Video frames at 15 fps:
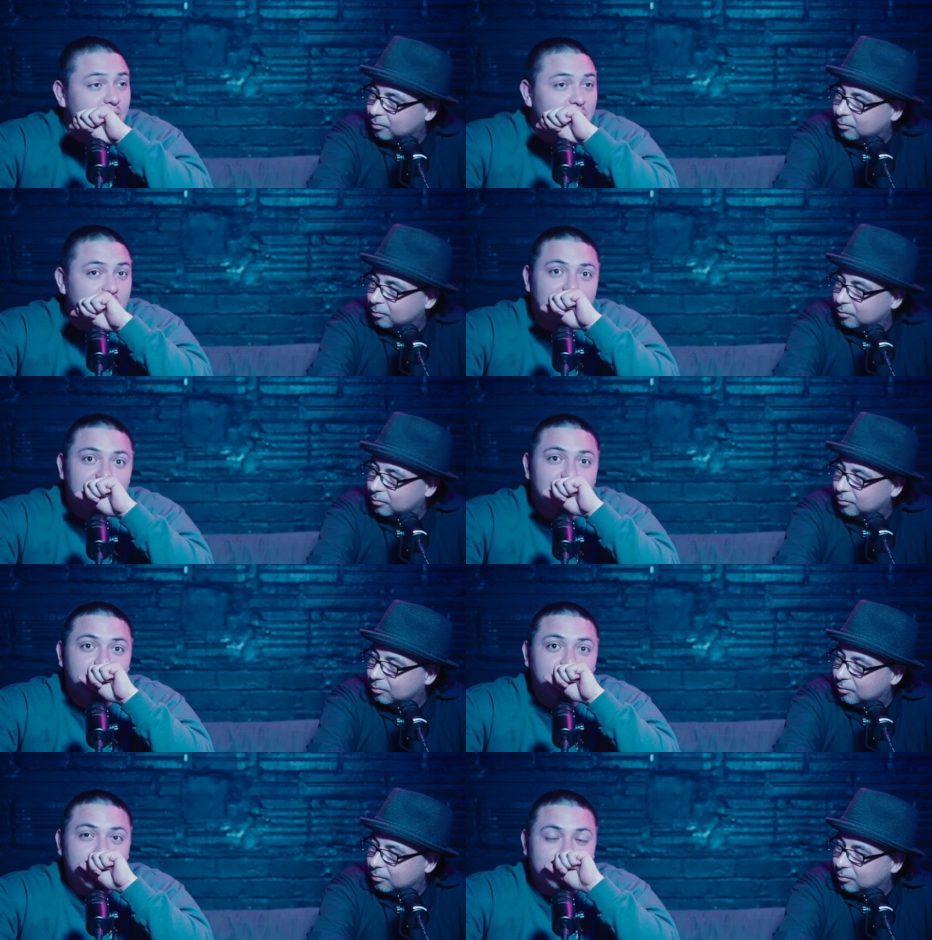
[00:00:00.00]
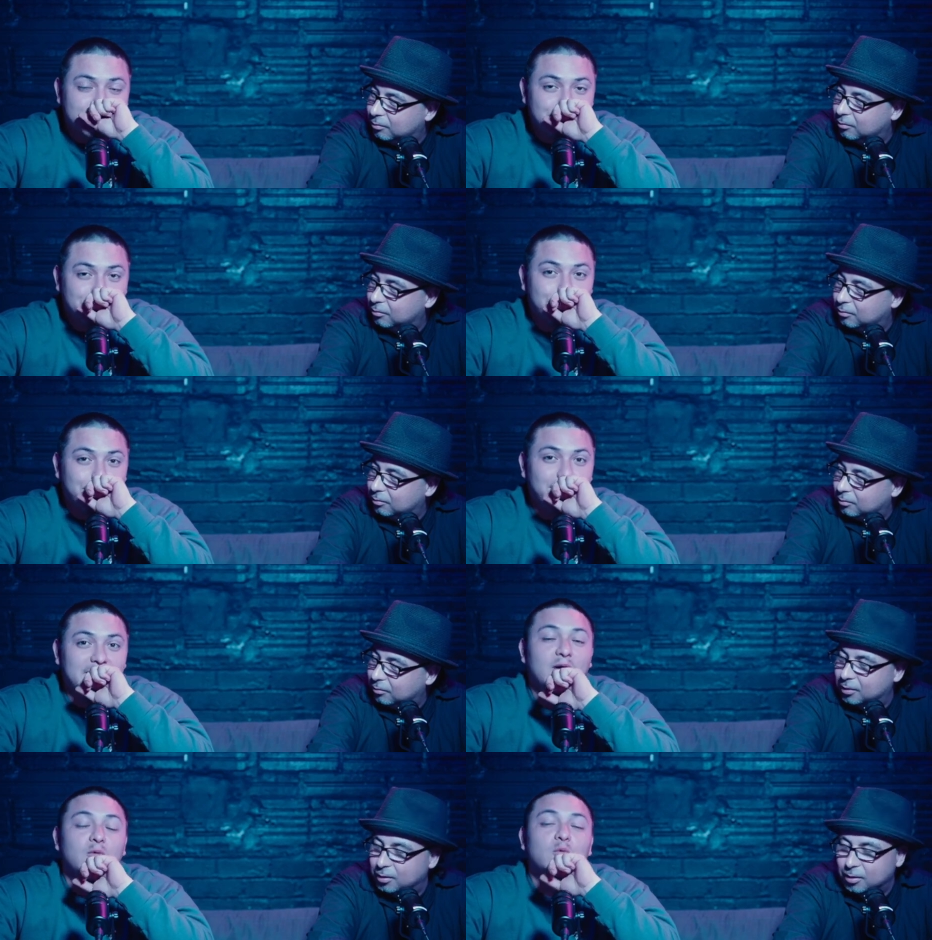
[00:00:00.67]
Speaker 1: bad, man.
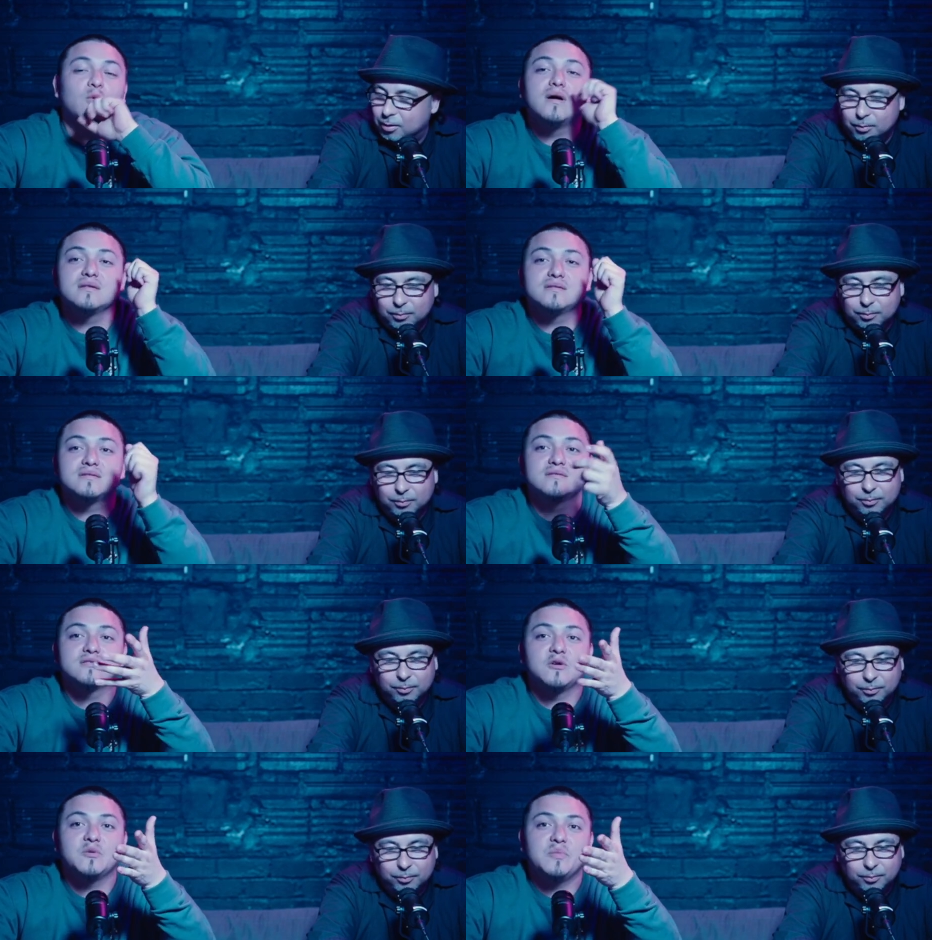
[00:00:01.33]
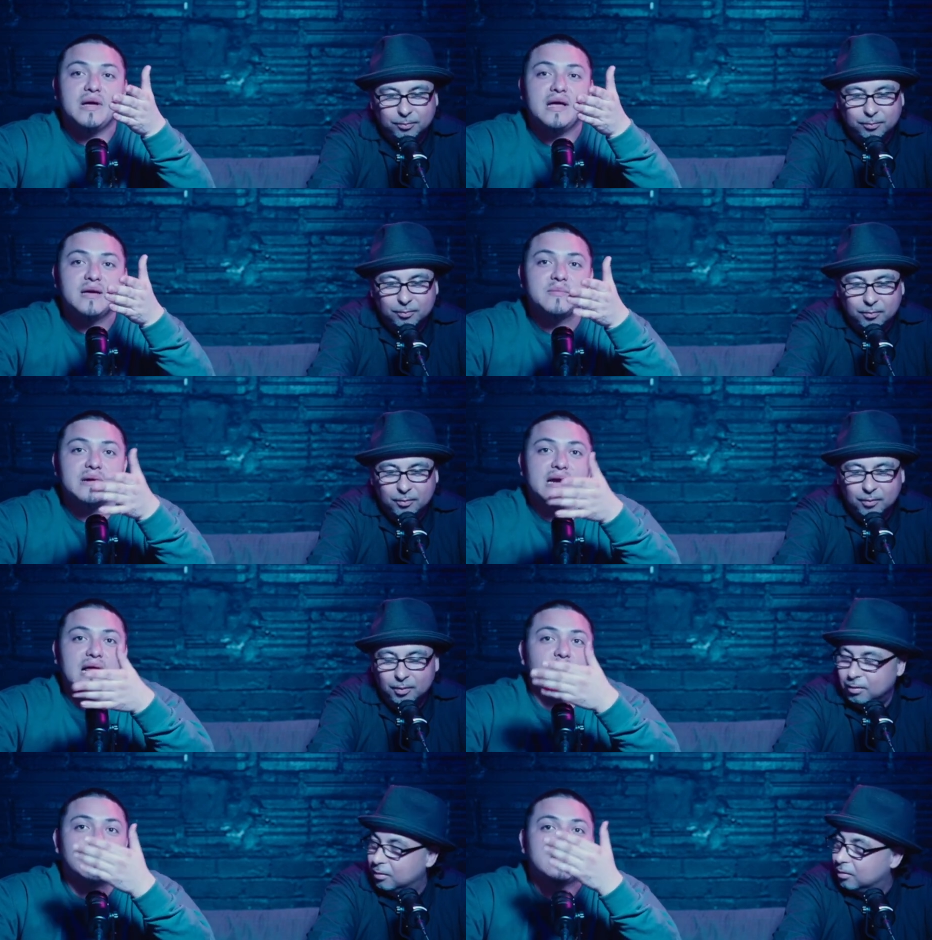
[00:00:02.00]
Mm-hmm. I wanted to so bad, but I
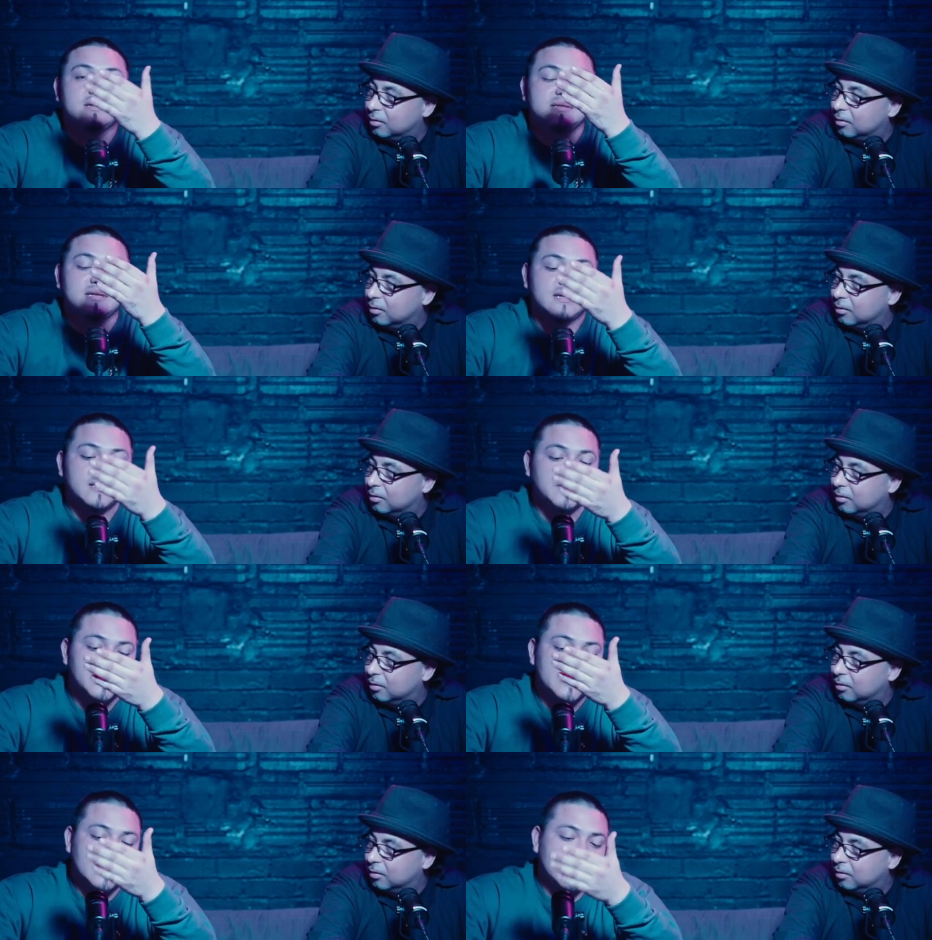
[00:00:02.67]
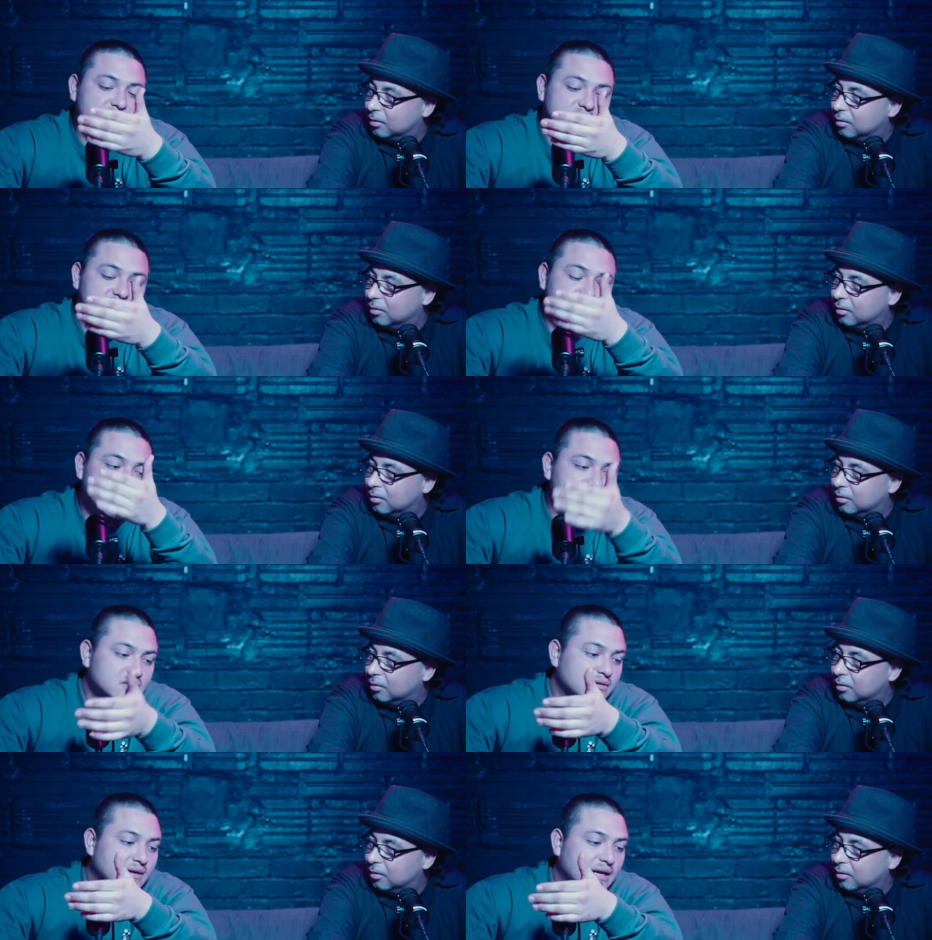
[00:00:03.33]
wanted it to be like a special
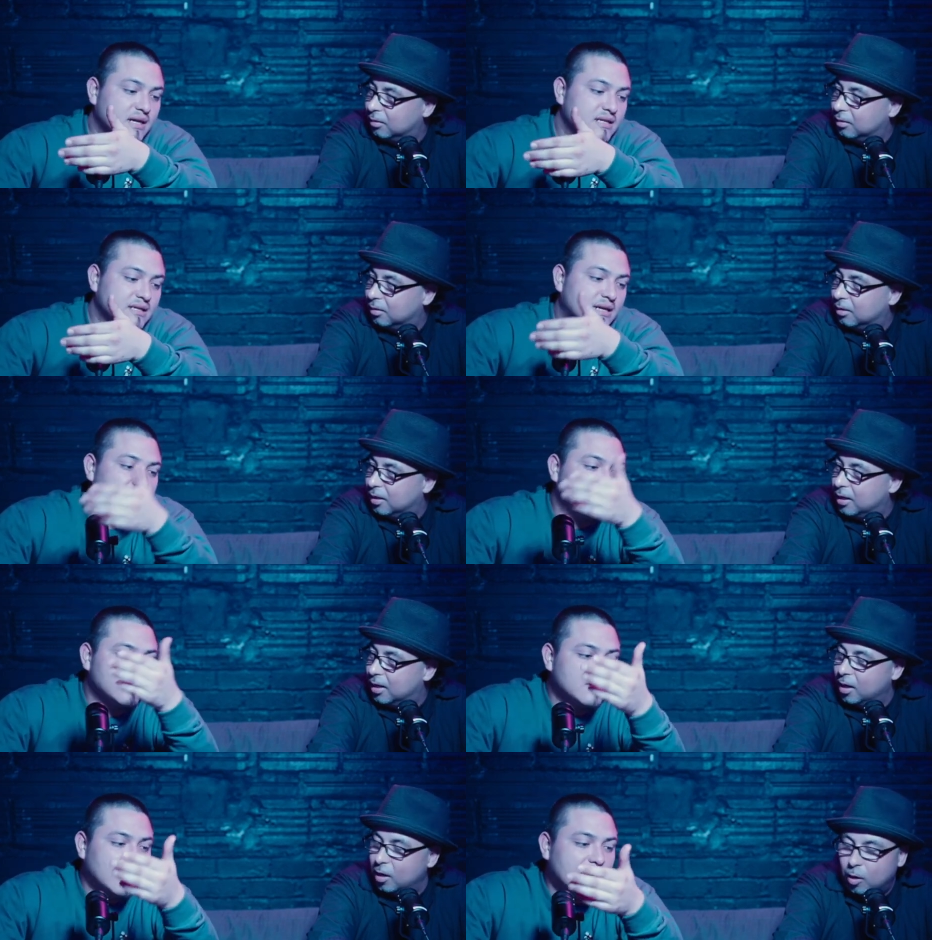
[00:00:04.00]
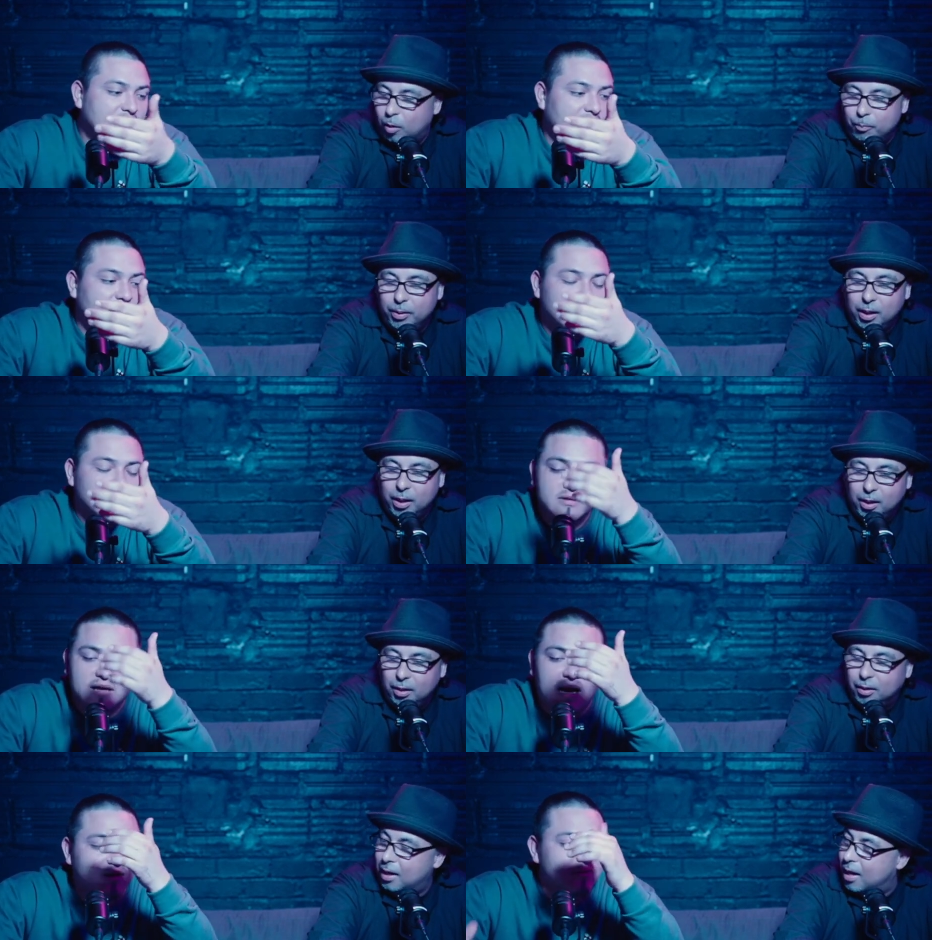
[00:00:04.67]
occasion. I don't, I, I, I don't, I
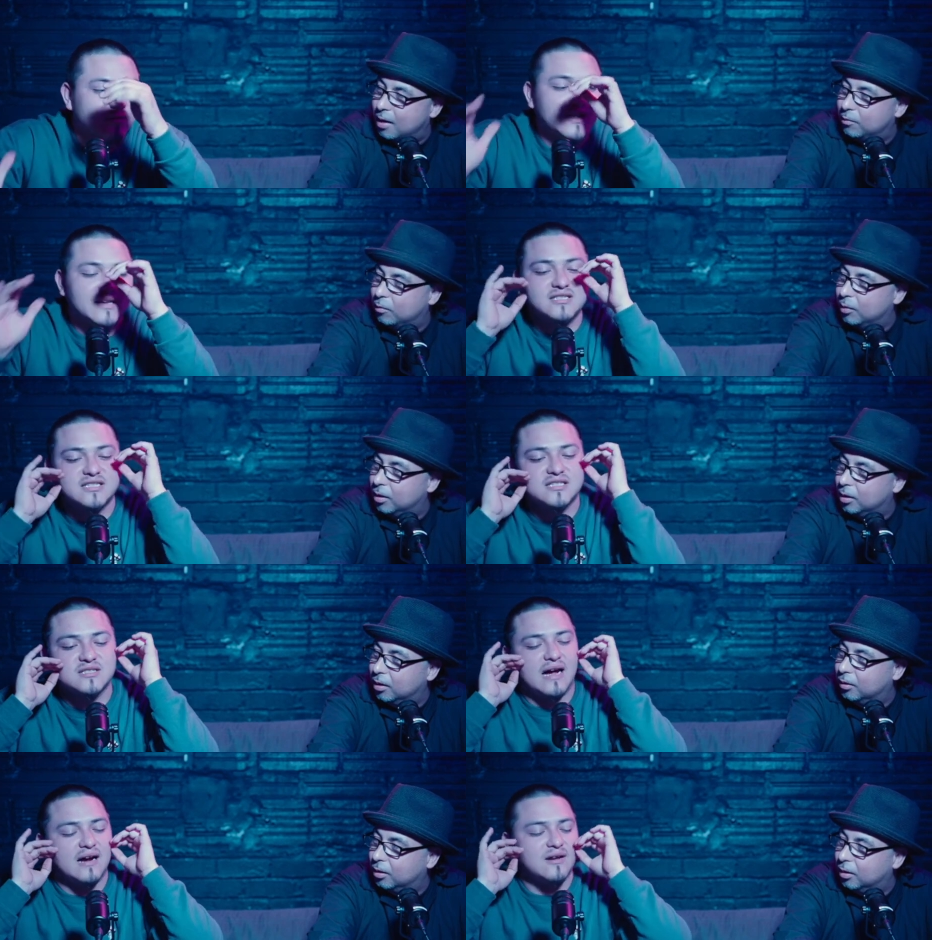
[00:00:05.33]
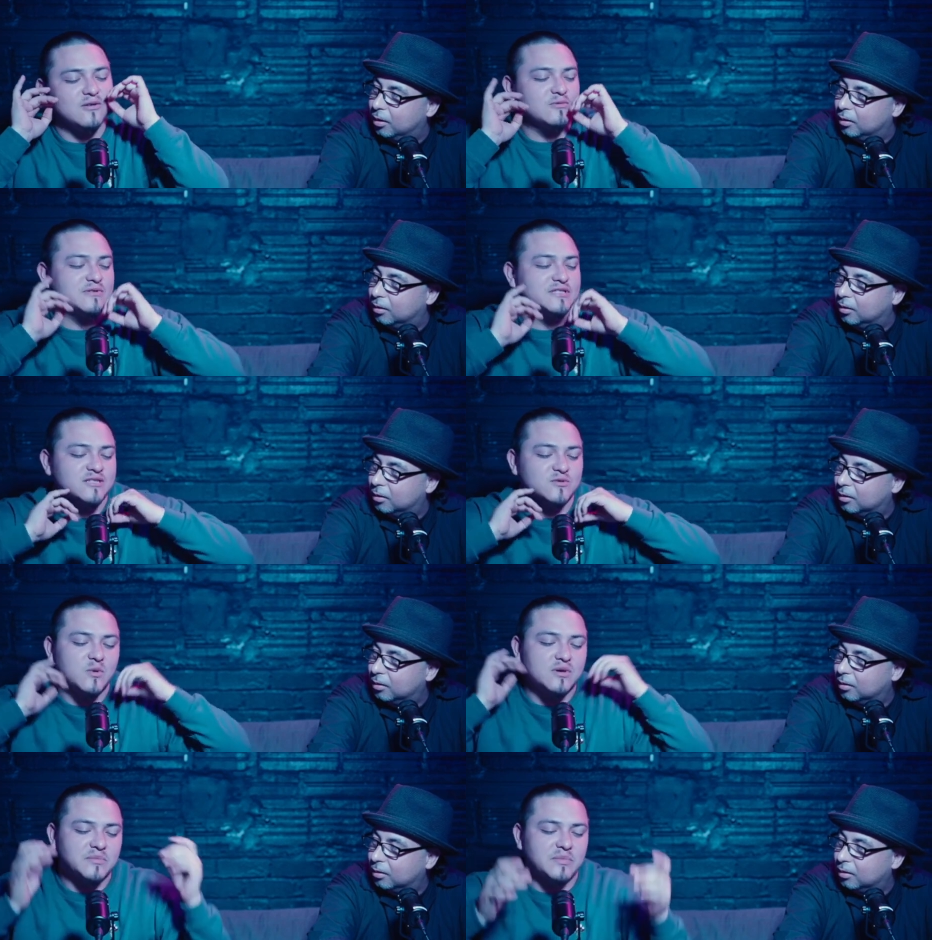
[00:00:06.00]
don't, I, just, I don't just want to be